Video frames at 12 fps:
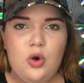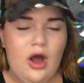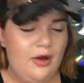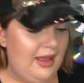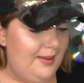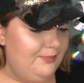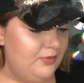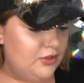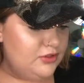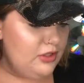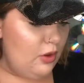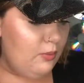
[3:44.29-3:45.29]
okay,
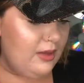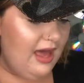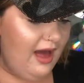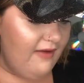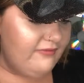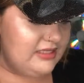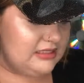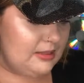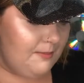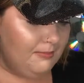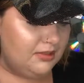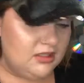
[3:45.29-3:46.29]
so we have these
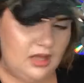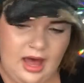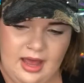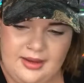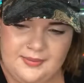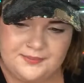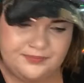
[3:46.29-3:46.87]
blot